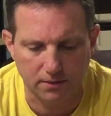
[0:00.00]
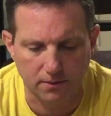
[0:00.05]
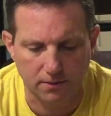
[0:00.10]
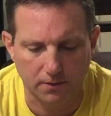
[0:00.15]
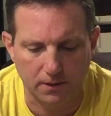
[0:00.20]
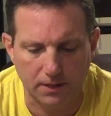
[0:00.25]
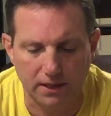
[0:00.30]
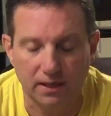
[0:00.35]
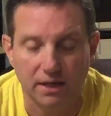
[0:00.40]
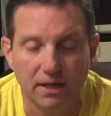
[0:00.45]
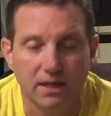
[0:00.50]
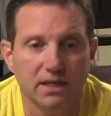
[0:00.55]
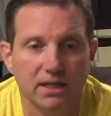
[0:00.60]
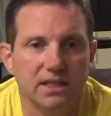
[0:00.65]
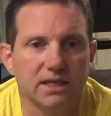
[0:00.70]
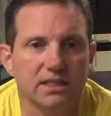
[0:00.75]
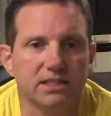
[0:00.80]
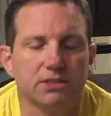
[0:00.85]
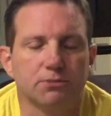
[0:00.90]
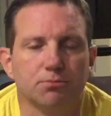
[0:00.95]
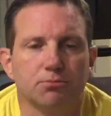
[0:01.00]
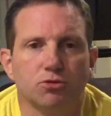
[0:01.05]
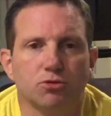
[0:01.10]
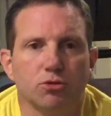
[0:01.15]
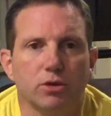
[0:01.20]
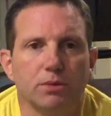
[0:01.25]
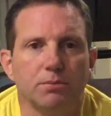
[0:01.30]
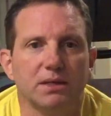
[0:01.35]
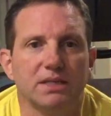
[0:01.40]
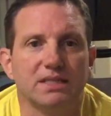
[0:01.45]
All right,
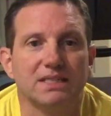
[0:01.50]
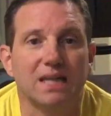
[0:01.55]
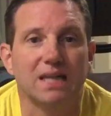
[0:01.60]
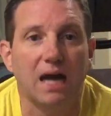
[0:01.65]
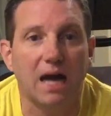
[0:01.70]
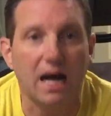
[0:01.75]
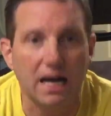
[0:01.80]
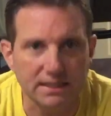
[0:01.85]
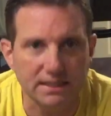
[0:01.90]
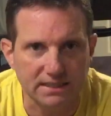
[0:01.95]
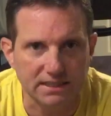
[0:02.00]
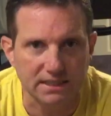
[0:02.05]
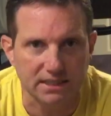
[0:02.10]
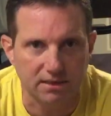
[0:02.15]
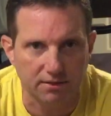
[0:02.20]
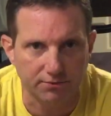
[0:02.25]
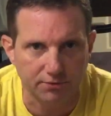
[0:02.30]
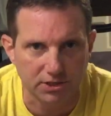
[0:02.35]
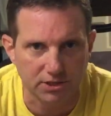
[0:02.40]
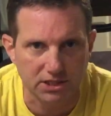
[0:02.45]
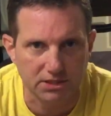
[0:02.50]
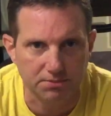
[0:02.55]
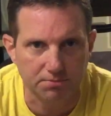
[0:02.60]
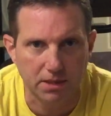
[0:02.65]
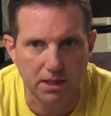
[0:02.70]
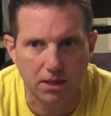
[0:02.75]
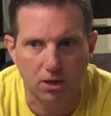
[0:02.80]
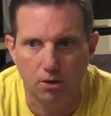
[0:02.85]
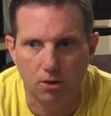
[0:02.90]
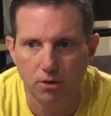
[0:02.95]
extremely toxic of the
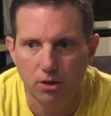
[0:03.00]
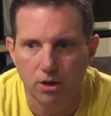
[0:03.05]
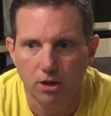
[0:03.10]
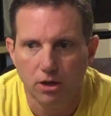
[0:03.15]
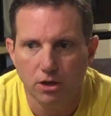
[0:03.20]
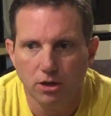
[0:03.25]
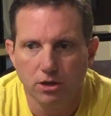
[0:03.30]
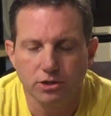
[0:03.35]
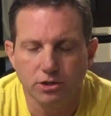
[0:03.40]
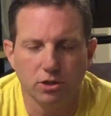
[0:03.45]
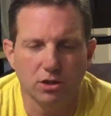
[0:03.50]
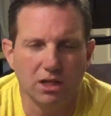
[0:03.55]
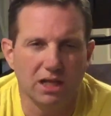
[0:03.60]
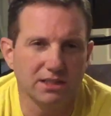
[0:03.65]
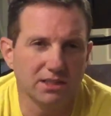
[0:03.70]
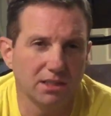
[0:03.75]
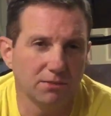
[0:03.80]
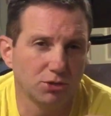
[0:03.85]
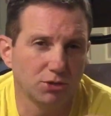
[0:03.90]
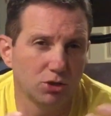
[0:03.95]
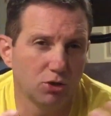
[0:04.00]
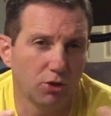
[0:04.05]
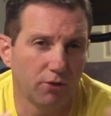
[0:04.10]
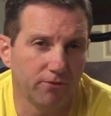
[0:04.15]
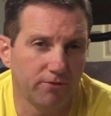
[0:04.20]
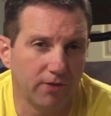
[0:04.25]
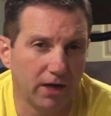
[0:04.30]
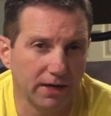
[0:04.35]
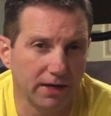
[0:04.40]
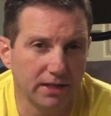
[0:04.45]
smell. So a lot of times you don't
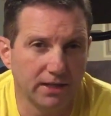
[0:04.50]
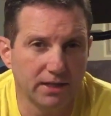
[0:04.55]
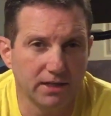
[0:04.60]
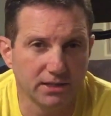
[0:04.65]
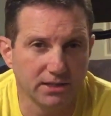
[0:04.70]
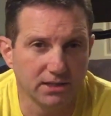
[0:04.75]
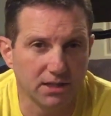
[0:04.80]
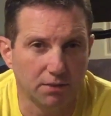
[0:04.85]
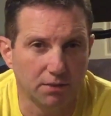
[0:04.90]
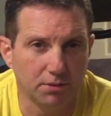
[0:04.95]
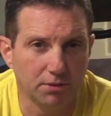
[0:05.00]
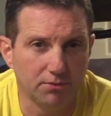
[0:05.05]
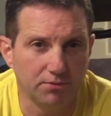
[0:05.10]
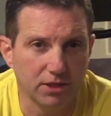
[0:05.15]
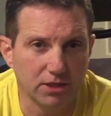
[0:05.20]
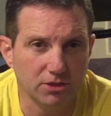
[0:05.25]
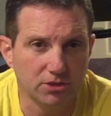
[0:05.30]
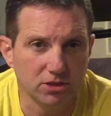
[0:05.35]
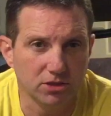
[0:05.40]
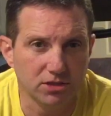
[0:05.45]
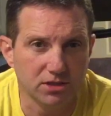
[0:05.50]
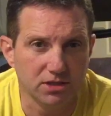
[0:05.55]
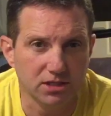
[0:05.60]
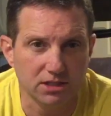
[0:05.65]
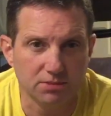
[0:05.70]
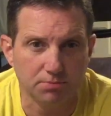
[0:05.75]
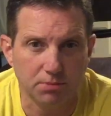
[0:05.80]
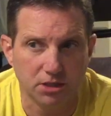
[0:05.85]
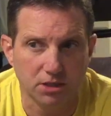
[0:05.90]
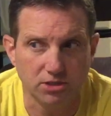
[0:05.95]
find it in subdivisions
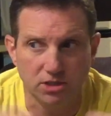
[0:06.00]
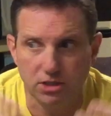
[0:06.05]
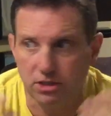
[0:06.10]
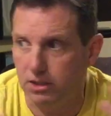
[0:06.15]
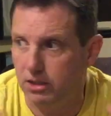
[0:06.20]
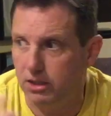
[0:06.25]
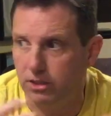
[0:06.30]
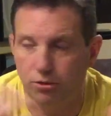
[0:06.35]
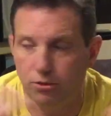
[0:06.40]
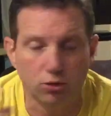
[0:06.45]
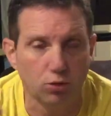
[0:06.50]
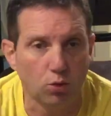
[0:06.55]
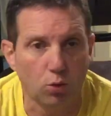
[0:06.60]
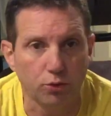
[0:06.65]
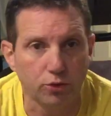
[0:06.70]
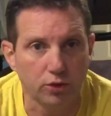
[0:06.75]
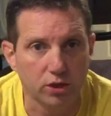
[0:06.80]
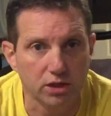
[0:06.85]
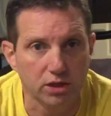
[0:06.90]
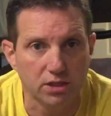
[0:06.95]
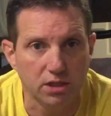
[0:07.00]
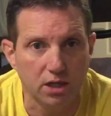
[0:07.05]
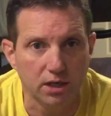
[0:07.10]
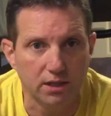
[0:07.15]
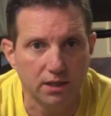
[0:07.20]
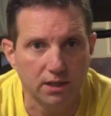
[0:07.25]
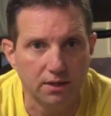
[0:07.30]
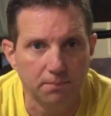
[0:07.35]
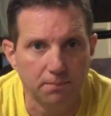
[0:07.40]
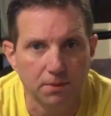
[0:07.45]
as much here in northern
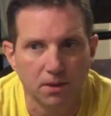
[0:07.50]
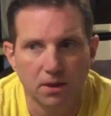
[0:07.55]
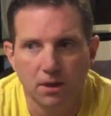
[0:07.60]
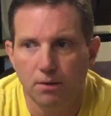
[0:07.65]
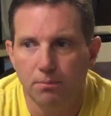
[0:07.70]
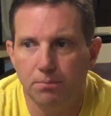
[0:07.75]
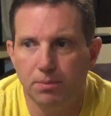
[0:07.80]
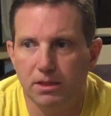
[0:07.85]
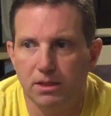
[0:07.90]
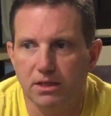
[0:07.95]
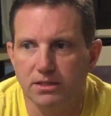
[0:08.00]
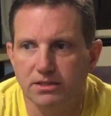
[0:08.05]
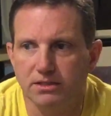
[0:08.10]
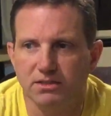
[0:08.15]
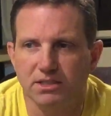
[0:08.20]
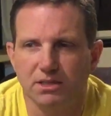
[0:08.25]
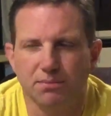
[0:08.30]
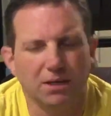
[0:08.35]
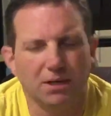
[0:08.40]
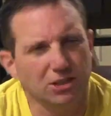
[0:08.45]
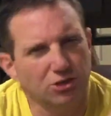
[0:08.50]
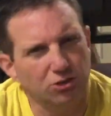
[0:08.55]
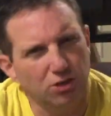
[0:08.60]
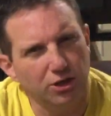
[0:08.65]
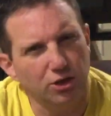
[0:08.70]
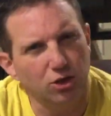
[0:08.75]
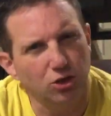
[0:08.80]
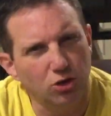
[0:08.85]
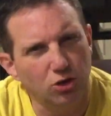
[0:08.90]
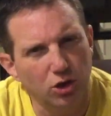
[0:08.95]
Kentucky, because if somebody's
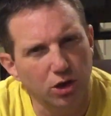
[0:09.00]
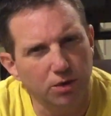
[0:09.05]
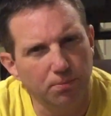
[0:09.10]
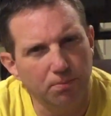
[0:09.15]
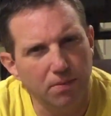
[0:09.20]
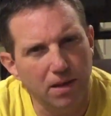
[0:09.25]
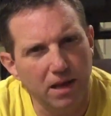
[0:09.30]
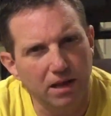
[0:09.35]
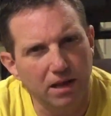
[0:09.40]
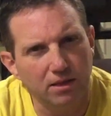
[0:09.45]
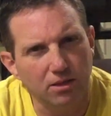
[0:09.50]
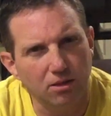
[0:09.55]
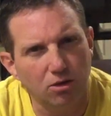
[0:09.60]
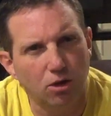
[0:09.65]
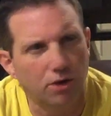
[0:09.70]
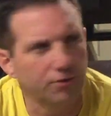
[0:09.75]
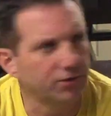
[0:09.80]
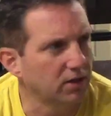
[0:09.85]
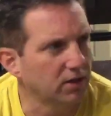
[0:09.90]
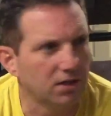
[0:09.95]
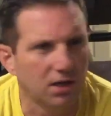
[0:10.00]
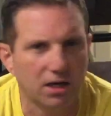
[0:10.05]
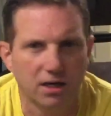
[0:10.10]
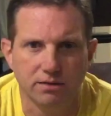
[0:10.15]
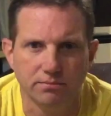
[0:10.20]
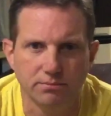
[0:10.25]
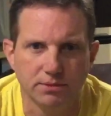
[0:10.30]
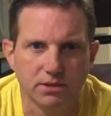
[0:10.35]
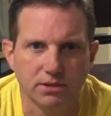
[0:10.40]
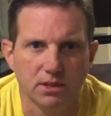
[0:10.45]
trying to cook meth,
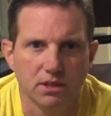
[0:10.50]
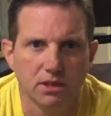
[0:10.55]
oftentimes